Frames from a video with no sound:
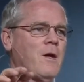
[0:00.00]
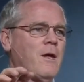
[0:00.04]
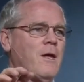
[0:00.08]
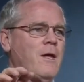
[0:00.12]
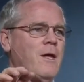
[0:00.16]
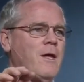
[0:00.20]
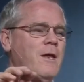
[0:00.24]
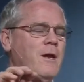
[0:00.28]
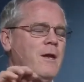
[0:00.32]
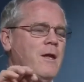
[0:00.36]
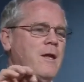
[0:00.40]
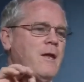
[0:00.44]

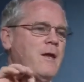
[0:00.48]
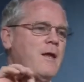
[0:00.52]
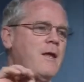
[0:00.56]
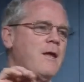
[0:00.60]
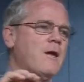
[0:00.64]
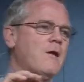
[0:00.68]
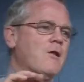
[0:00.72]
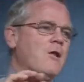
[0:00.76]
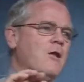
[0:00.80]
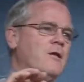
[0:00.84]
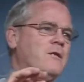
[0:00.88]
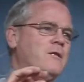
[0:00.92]
In
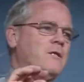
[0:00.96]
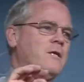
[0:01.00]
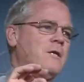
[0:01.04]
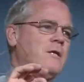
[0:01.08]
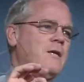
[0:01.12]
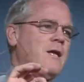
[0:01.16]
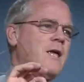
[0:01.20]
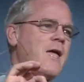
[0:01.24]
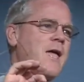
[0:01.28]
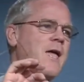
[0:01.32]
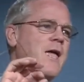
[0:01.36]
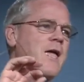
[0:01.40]
England
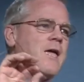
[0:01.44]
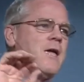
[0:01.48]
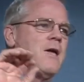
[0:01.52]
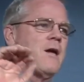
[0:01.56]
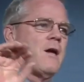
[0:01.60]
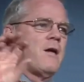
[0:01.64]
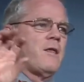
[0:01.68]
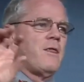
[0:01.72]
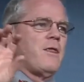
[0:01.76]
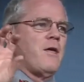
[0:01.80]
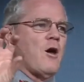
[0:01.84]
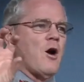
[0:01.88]
today,
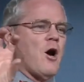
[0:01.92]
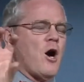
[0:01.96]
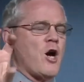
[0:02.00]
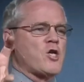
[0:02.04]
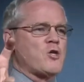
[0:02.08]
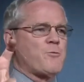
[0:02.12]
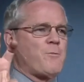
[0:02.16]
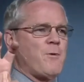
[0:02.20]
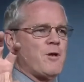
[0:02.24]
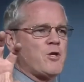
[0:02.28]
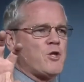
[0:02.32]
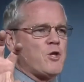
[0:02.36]
the
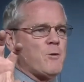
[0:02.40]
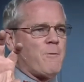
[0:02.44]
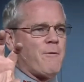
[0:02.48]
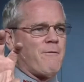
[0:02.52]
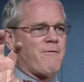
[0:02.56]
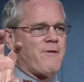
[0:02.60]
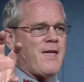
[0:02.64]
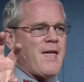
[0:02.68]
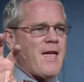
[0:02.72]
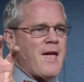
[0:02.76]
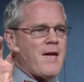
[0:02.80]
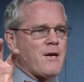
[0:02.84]
Archbishop
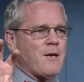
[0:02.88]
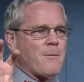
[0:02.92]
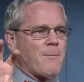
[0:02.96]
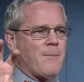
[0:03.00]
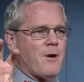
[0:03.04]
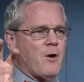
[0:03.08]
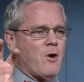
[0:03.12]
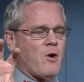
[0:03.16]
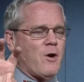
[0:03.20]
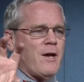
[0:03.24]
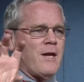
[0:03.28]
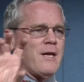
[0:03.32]
of
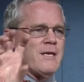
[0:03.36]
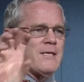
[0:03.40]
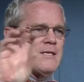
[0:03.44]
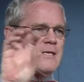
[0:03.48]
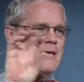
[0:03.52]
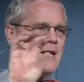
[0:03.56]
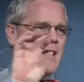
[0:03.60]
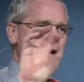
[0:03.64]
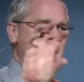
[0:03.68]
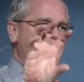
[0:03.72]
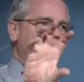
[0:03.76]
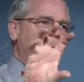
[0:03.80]
Canterbury is
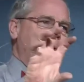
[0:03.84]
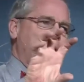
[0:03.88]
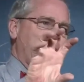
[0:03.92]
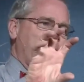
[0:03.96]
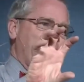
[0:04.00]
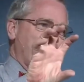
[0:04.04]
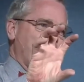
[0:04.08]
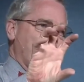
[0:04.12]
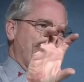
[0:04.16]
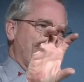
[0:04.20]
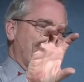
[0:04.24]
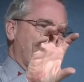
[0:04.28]

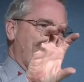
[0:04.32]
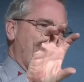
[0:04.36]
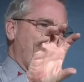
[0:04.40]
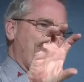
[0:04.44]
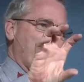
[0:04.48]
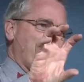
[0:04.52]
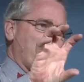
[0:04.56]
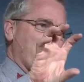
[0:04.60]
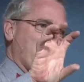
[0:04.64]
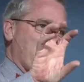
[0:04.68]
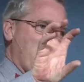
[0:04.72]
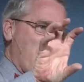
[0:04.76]
nominated
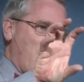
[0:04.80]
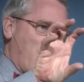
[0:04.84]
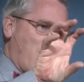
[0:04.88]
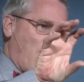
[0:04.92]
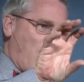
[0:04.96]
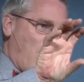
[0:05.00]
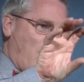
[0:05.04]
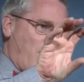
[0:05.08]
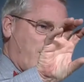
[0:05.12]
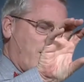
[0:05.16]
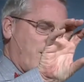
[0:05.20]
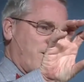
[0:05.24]
by the
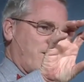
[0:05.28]
monarch,